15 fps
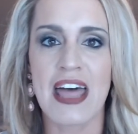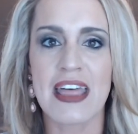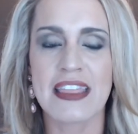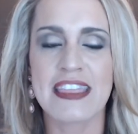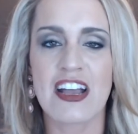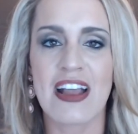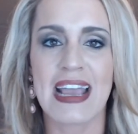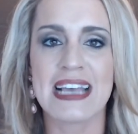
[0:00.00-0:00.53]

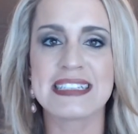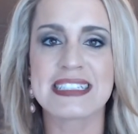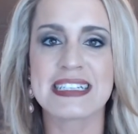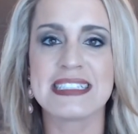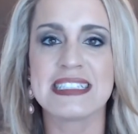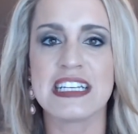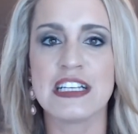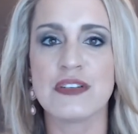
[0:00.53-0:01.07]
their heads
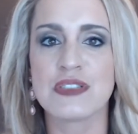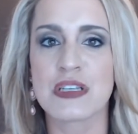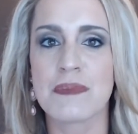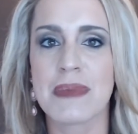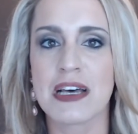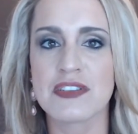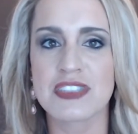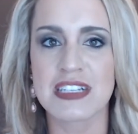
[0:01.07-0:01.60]
continue to
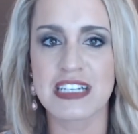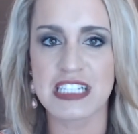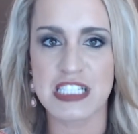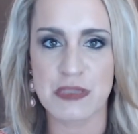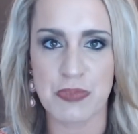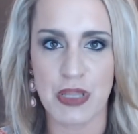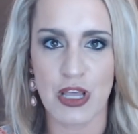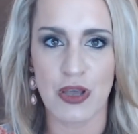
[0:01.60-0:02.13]
melt and
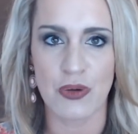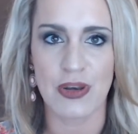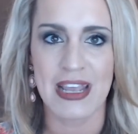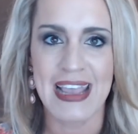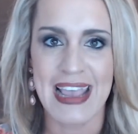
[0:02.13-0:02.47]
explode